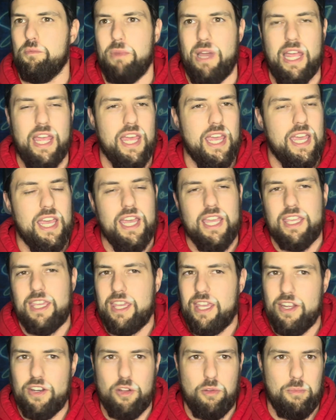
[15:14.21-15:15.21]
But
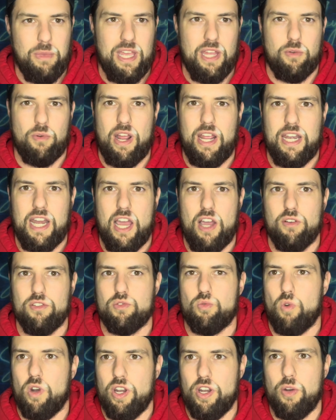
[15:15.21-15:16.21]
Kittle, man, right now is
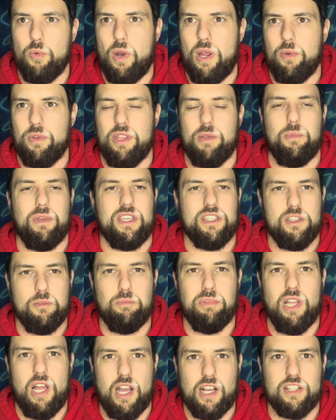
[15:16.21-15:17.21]
running away with it because he
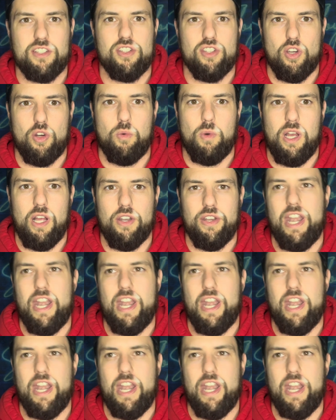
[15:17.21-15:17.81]
blocks so well.